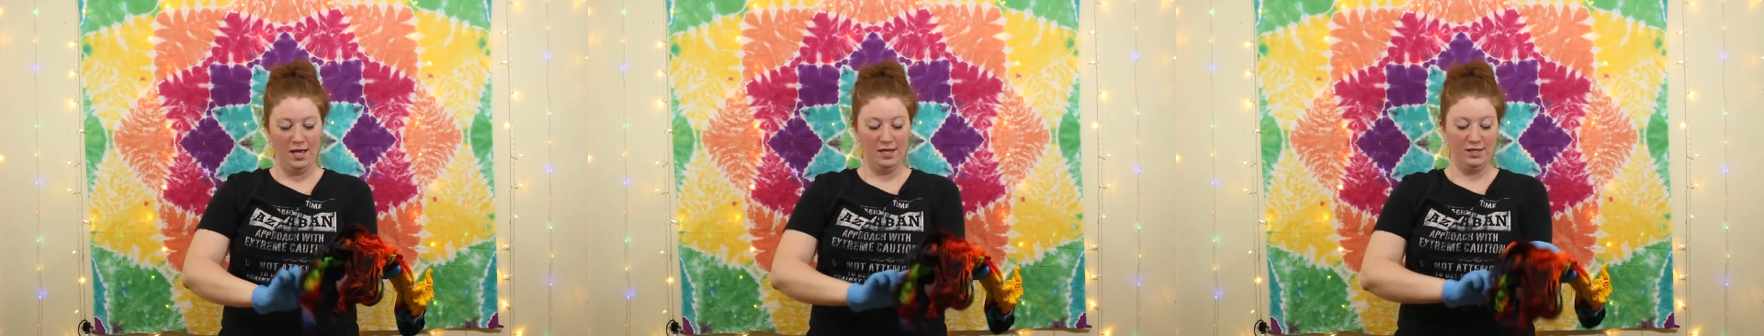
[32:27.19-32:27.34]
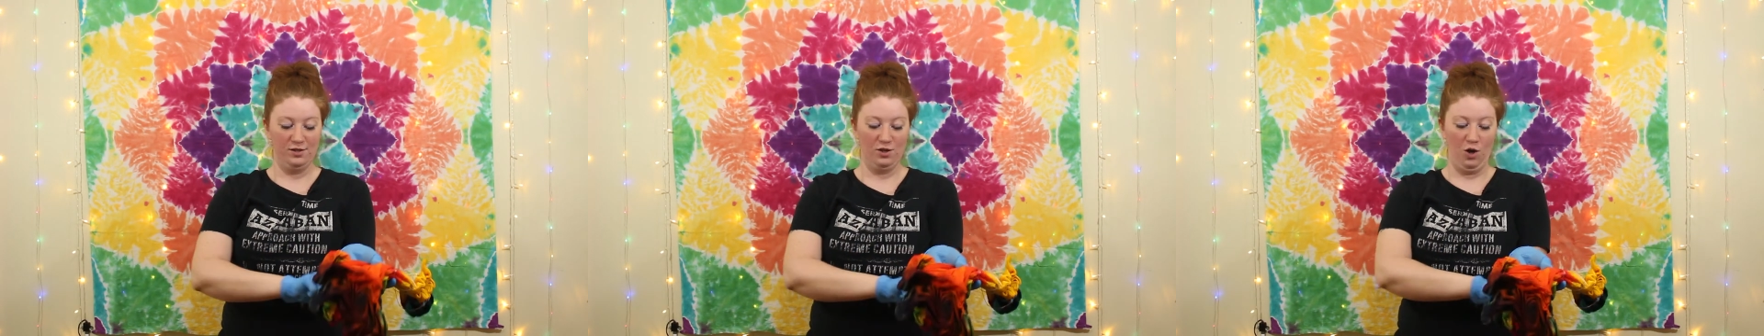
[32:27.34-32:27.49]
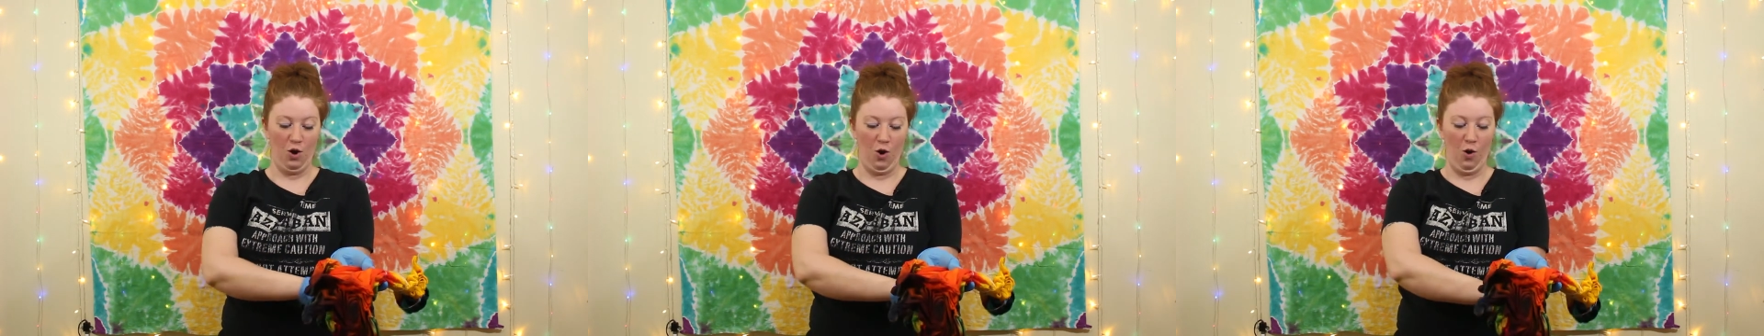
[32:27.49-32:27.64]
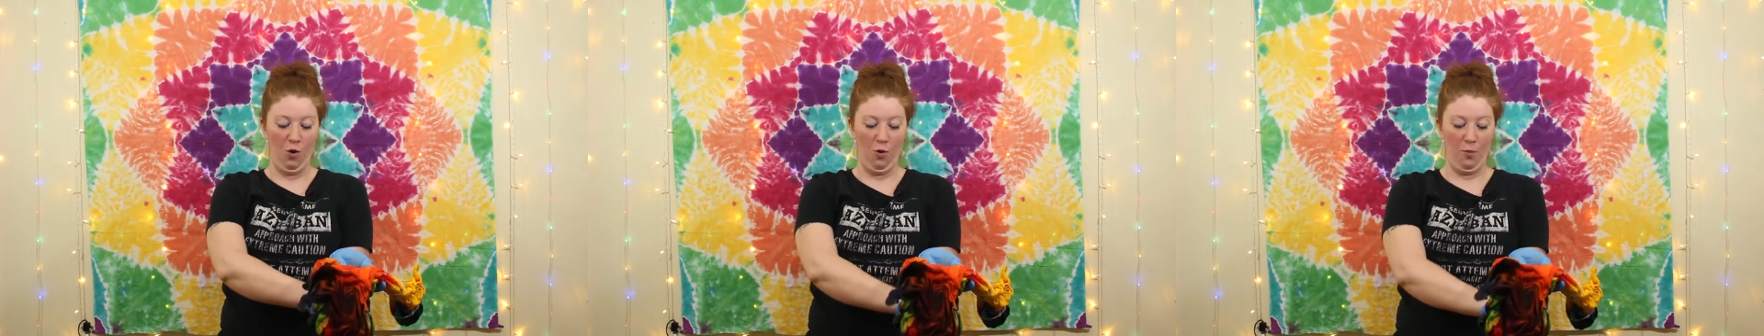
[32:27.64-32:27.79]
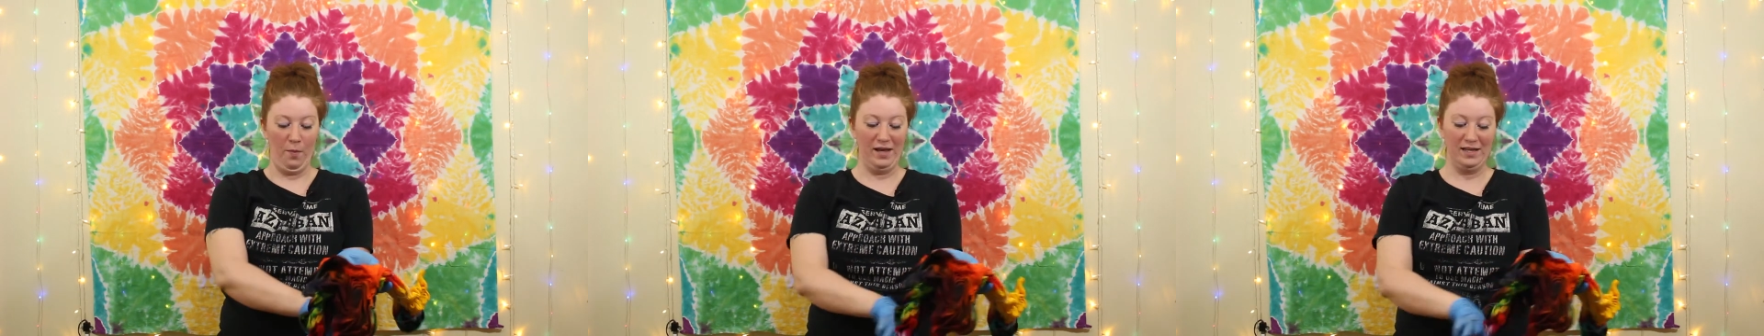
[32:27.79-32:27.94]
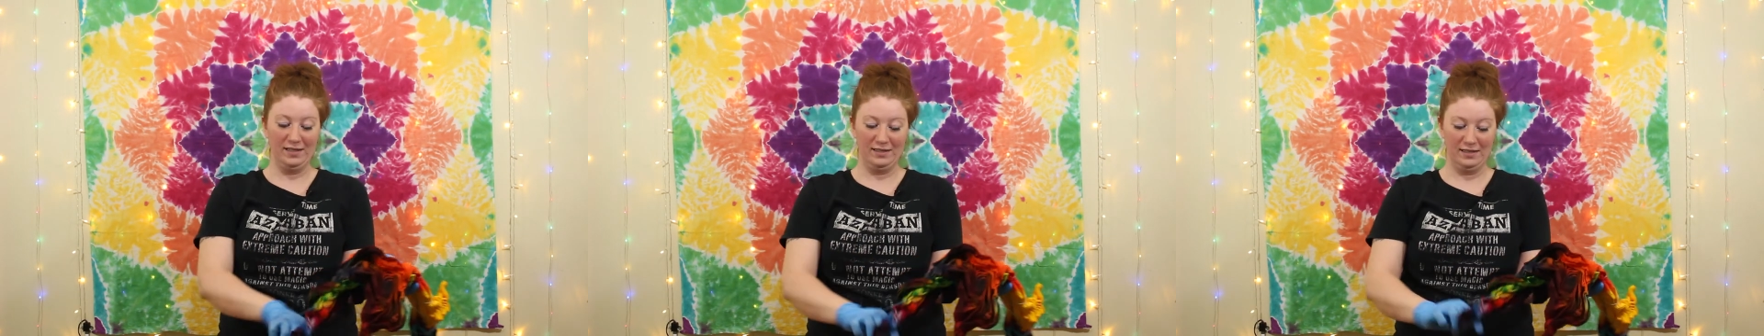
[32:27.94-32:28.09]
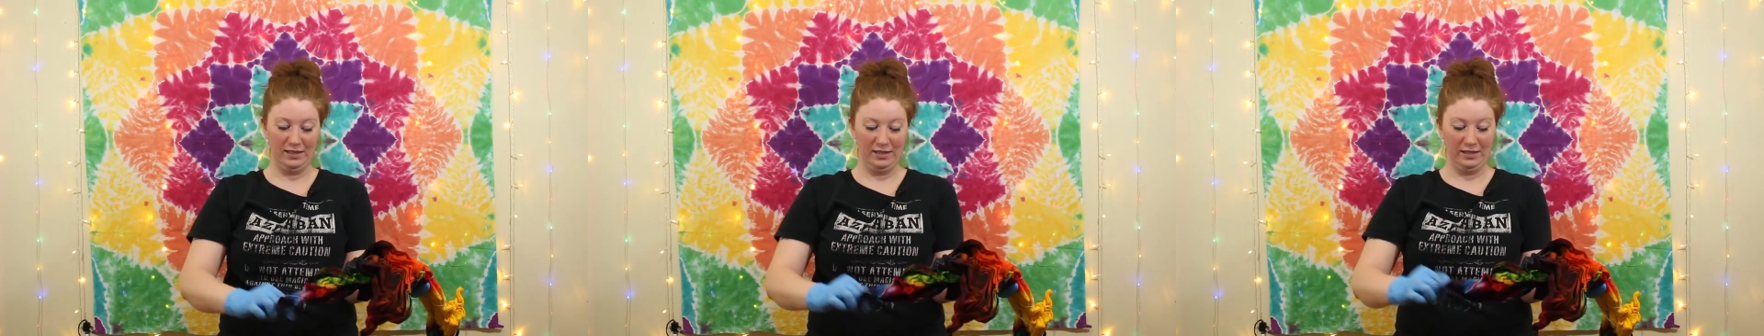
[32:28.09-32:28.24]
So
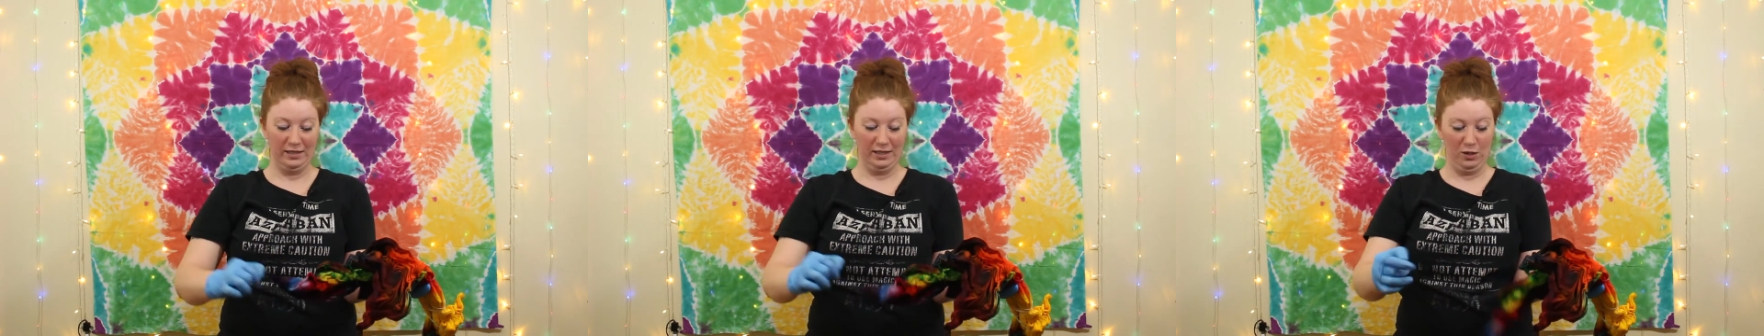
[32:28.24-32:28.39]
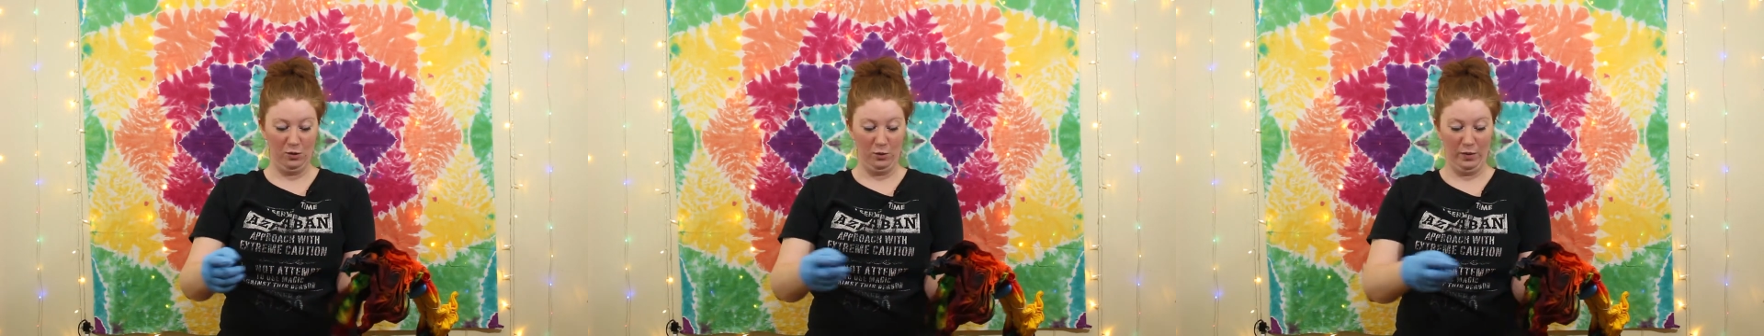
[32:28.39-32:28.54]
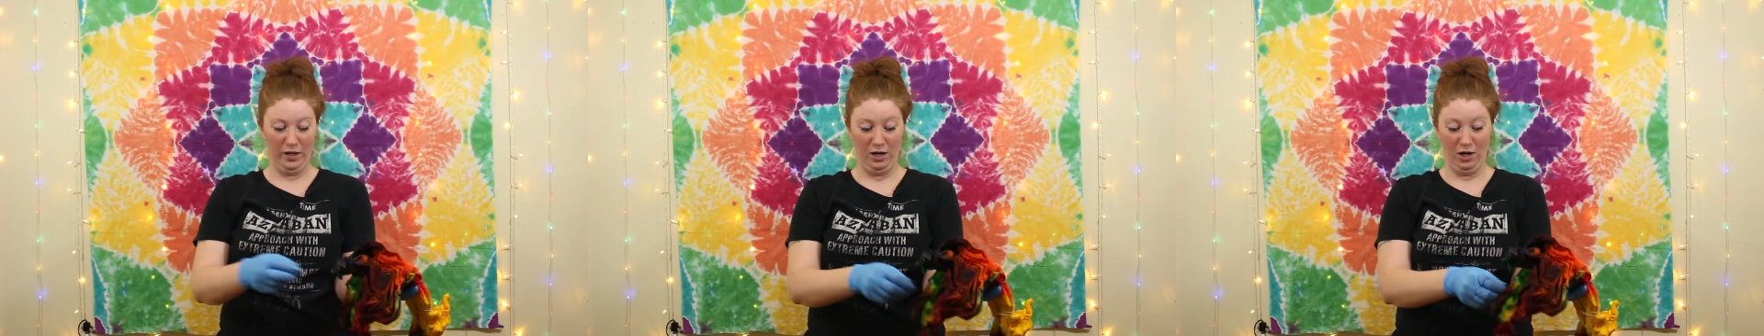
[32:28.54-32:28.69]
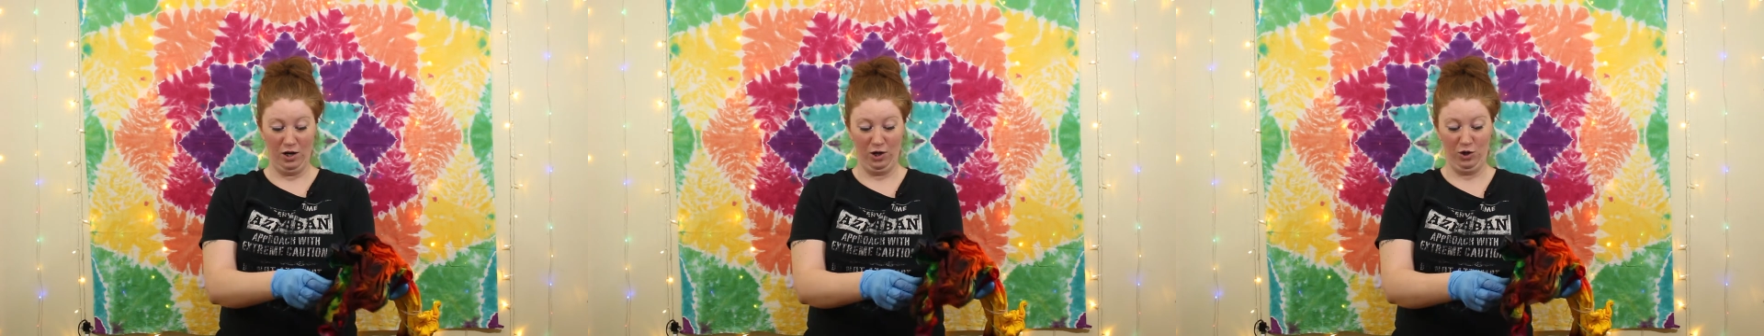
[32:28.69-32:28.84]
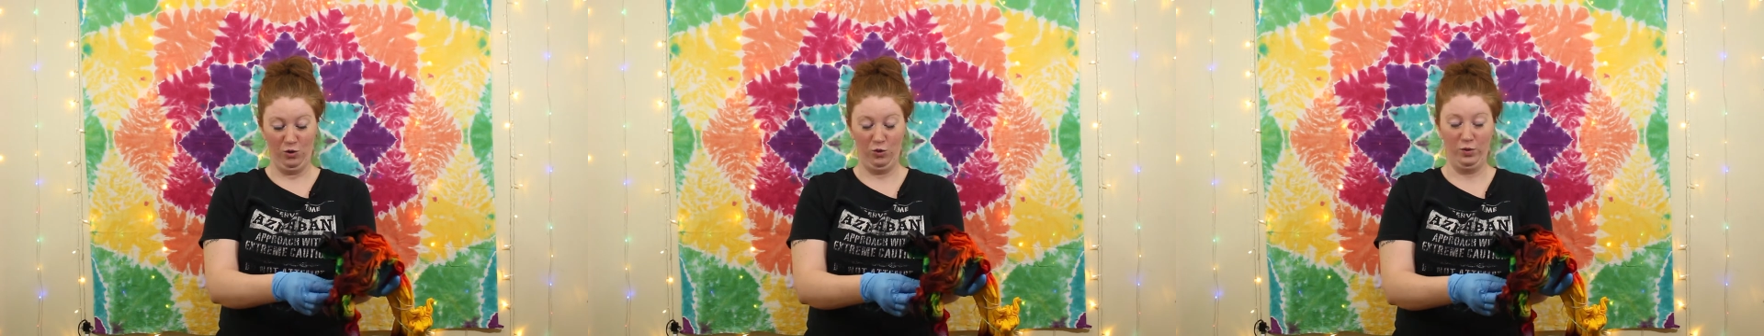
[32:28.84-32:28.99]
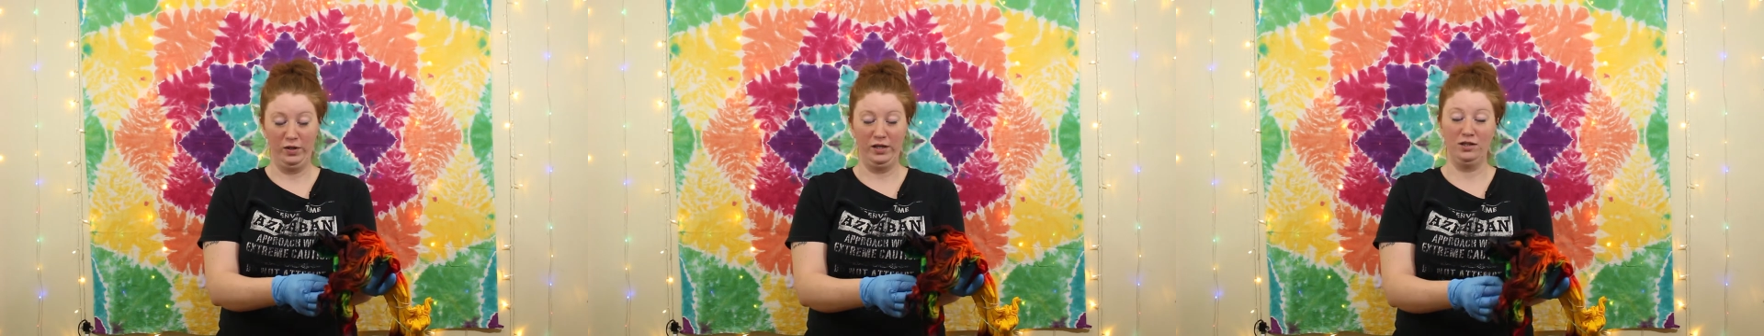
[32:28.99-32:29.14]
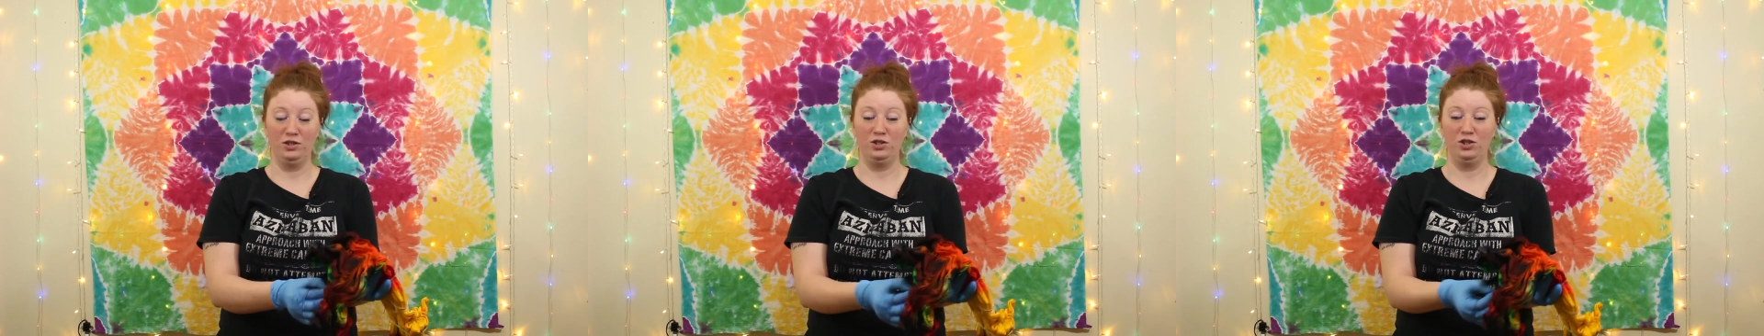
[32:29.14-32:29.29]
basically we are
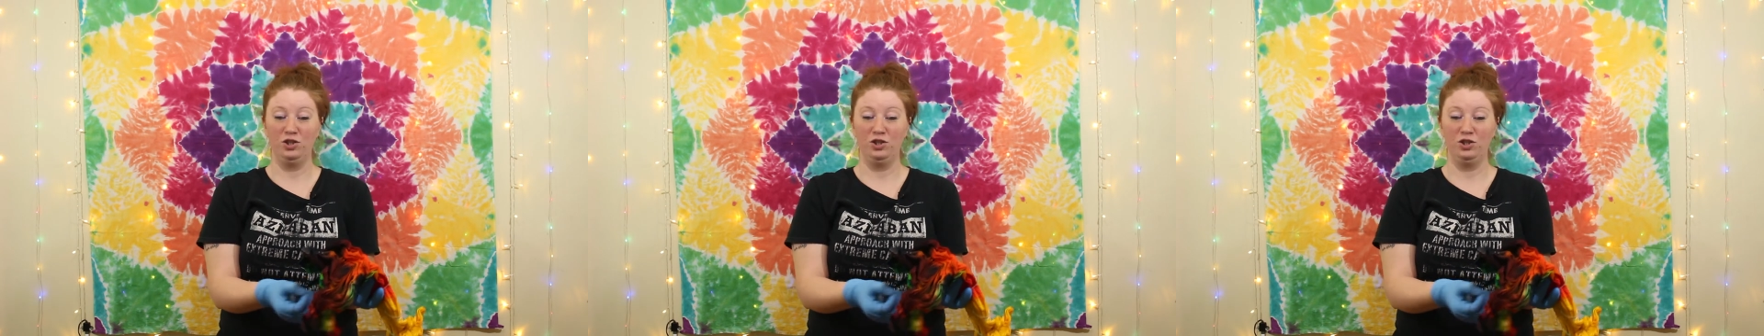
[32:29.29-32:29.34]
going